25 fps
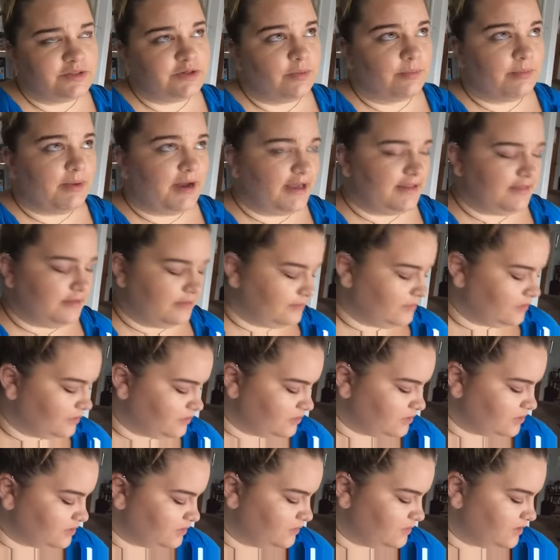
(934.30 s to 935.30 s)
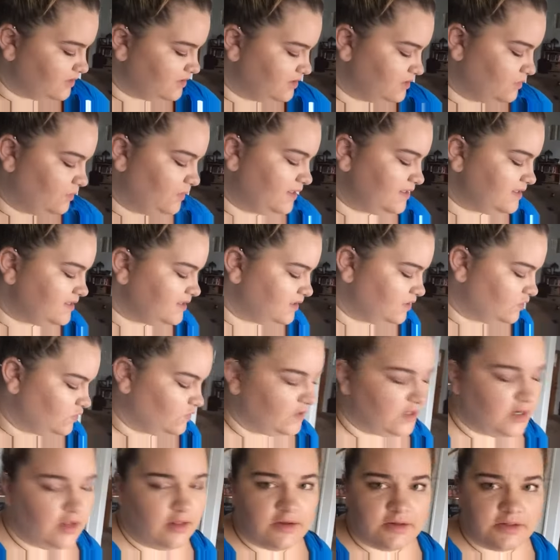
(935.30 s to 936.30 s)
don't buy them. There's no sense in wasting
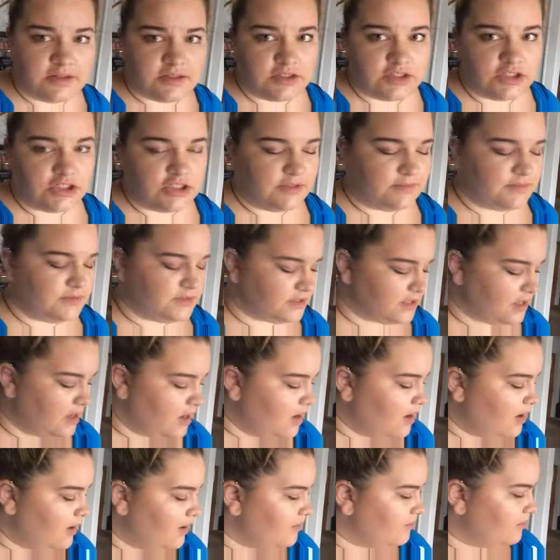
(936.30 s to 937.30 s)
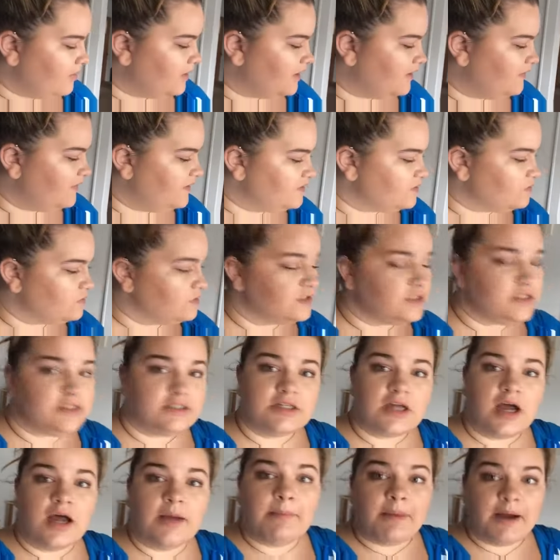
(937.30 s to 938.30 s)
$3 in chips. But uh, these are only
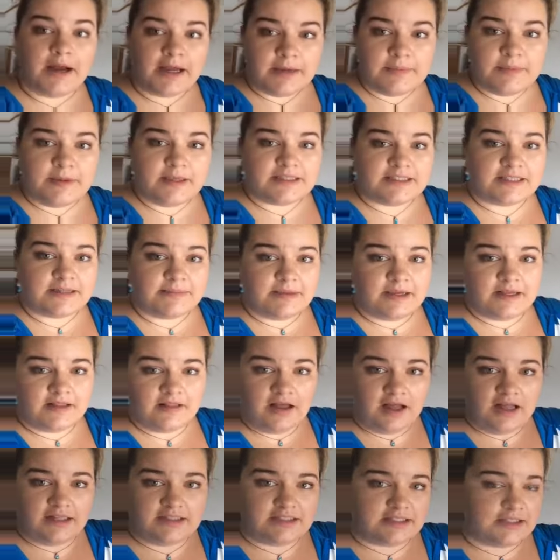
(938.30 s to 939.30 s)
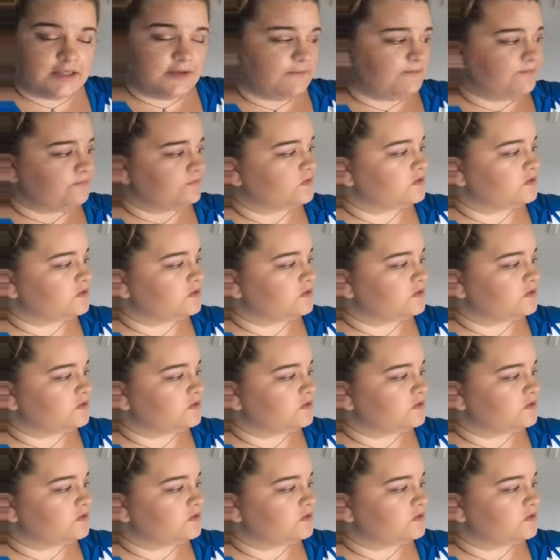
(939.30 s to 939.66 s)
a buck a piece at Big Lots.